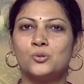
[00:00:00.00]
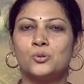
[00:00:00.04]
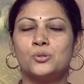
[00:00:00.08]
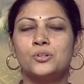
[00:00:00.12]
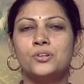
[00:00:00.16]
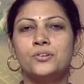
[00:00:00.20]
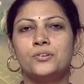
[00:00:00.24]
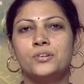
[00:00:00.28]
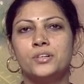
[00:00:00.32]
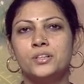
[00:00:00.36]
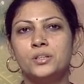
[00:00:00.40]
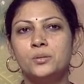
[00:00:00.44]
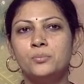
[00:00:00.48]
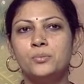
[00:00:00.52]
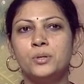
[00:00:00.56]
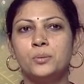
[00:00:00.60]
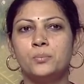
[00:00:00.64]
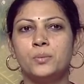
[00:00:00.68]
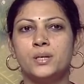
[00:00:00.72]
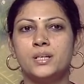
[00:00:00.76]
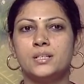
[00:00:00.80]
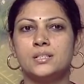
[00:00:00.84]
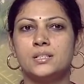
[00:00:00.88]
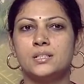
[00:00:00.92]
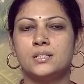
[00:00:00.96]
So the rhythm
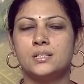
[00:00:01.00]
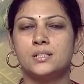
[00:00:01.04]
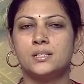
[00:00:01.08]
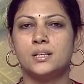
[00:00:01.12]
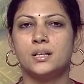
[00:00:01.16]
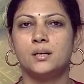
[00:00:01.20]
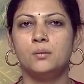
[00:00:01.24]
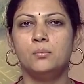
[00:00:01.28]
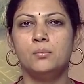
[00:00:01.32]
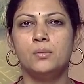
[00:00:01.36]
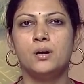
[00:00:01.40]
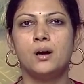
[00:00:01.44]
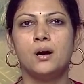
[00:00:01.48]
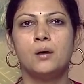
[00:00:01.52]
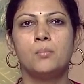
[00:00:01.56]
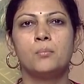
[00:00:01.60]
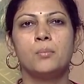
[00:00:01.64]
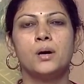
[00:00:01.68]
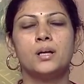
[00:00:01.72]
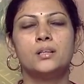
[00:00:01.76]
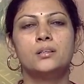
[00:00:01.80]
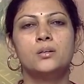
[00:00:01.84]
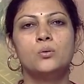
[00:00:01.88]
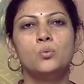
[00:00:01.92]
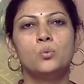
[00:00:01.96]
remains the same,
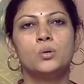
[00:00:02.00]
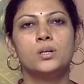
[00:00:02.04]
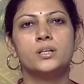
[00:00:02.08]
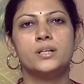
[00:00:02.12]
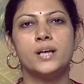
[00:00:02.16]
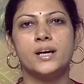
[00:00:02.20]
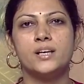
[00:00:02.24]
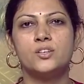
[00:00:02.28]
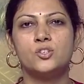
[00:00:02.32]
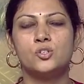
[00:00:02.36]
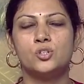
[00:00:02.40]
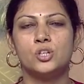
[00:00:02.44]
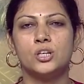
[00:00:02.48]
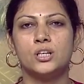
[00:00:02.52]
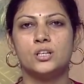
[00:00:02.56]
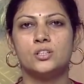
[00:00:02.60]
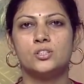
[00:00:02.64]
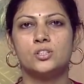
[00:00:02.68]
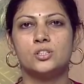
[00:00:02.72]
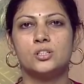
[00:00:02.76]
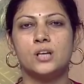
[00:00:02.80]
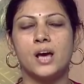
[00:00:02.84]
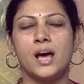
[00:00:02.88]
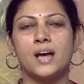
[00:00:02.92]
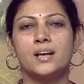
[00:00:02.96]
but the word has
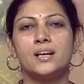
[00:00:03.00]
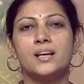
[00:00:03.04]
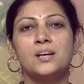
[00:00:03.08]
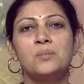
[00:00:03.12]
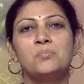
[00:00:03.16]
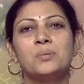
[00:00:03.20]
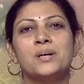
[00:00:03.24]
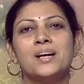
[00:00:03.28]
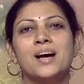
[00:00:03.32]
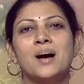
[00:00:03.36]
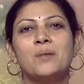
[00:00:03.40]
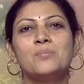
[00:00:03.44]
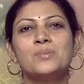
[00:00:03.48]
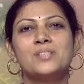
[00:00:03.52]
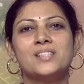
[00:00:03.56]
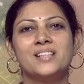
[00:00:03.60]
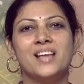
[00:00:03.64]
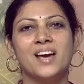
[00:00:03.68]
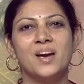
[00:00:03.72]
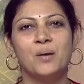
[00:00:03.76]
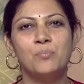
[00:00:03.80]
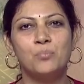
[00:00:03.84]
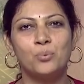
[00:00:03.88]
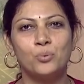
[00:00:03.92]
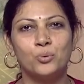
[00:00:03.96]
changed and it becomes
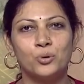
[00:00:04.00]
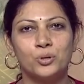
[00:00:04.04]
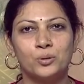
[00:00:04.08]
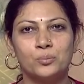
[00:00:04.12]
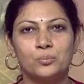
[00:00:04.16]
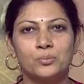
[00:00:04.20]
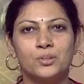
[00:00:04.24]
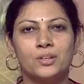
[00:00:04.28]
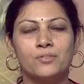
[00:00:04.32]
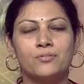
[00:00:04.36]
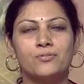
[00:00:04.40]
their poem.